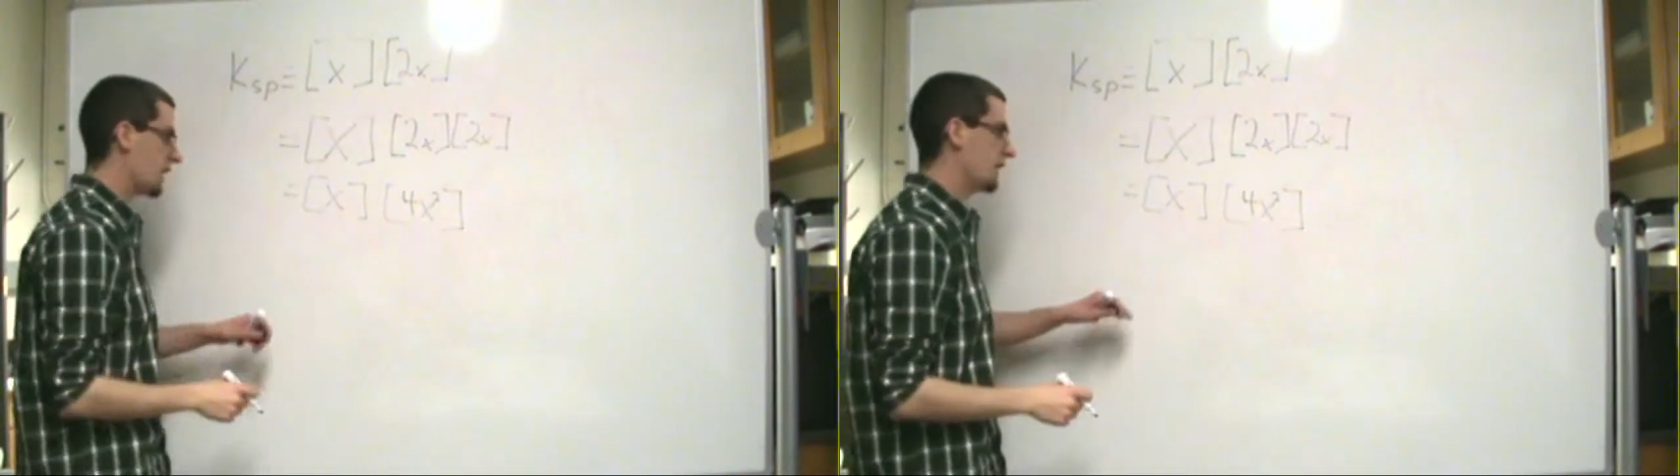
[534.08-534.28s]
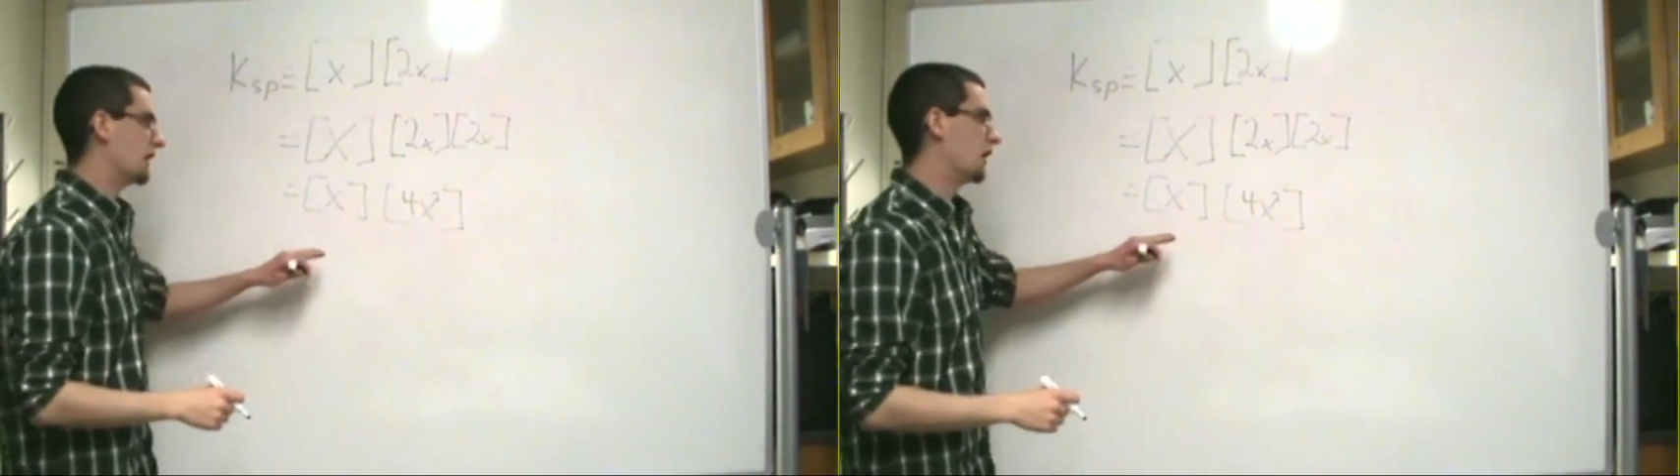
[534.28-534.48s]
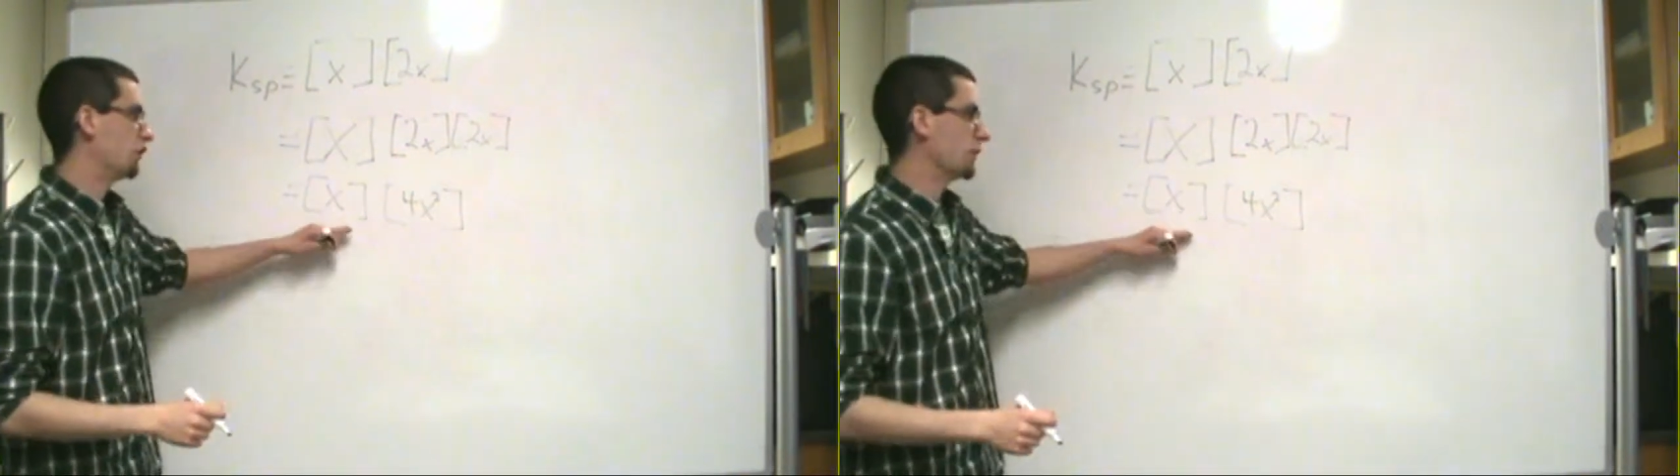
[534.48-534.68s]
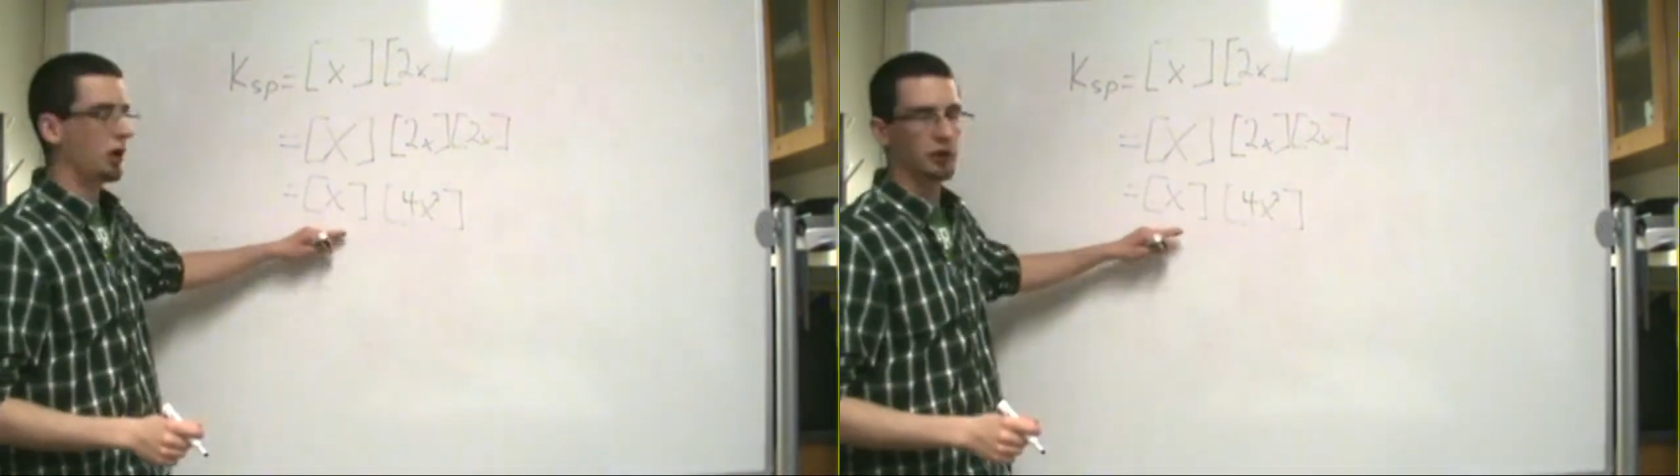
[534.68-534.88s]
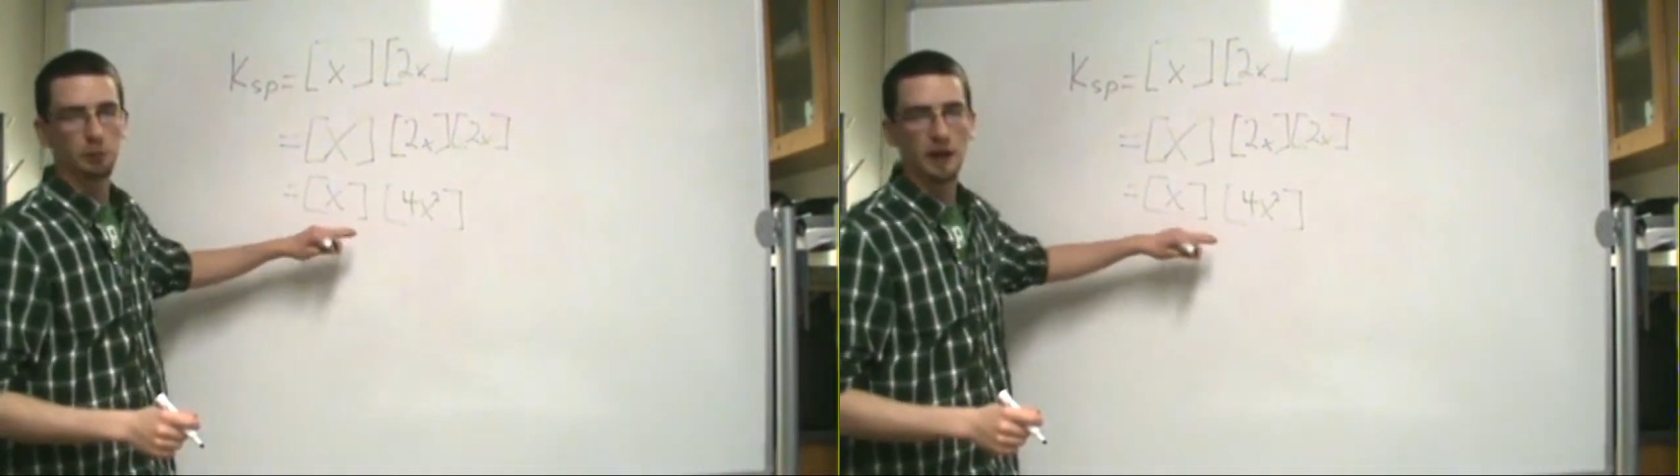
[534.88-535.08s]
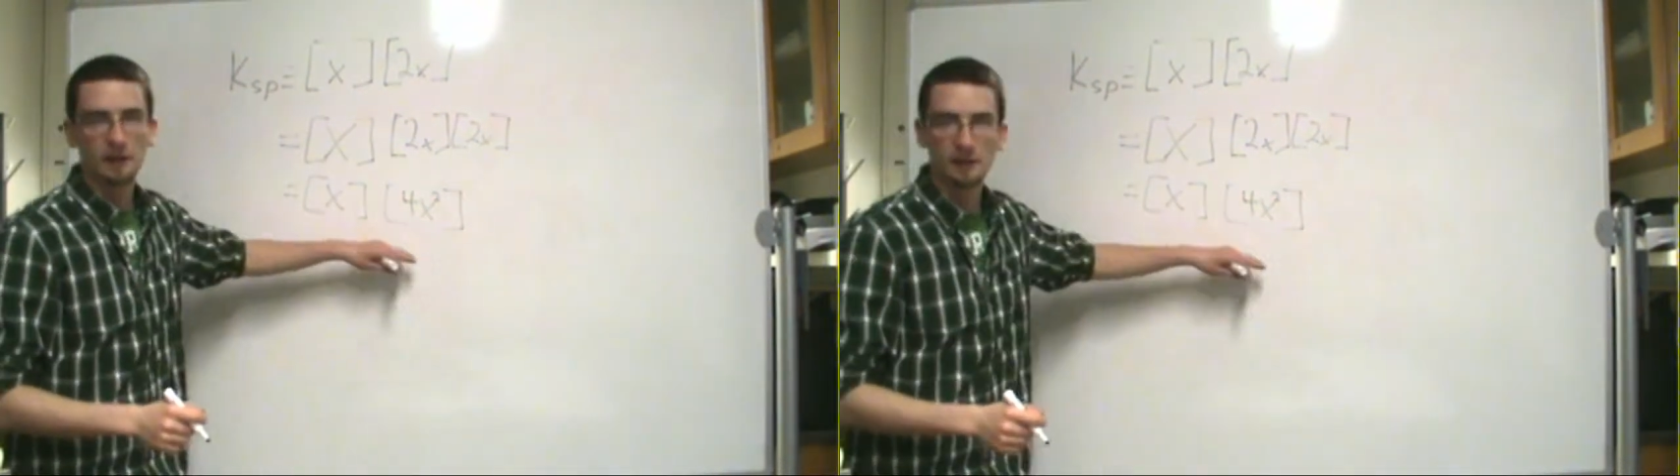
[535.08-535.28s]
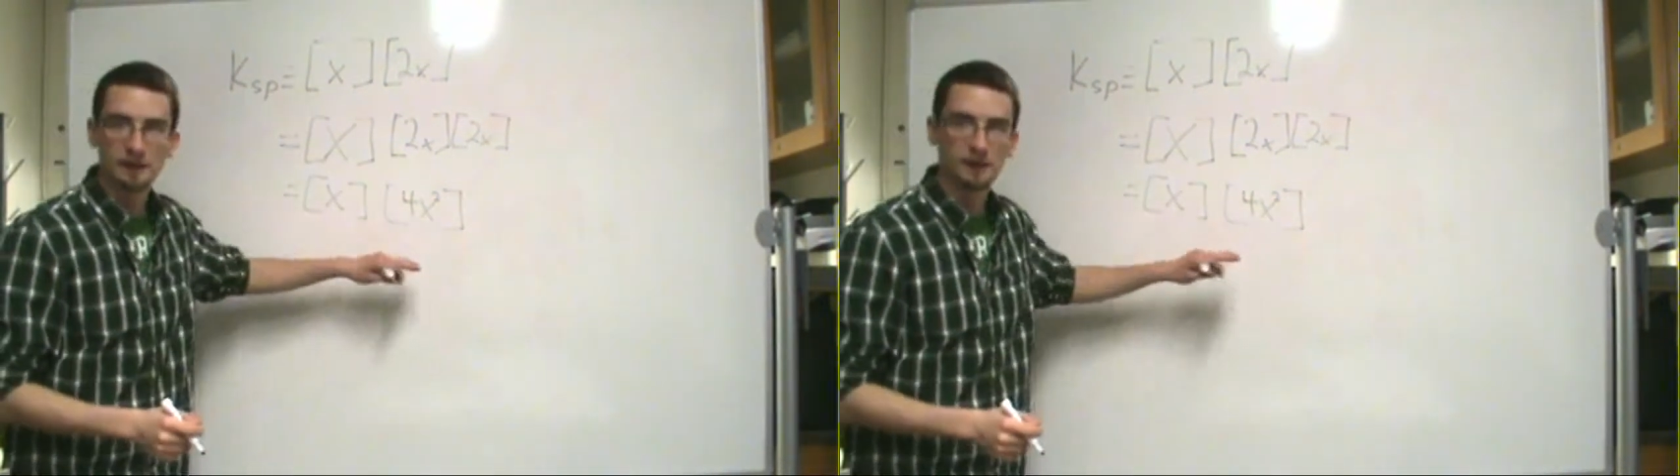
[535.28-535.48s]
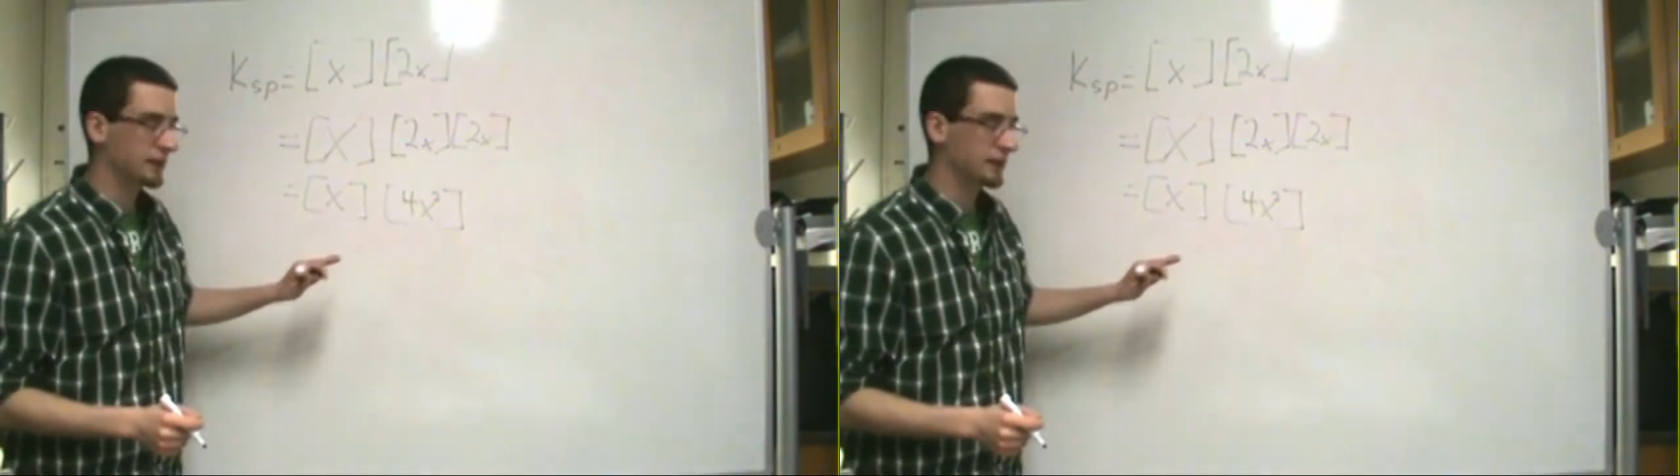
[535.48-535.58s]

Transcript: Now if we multiply these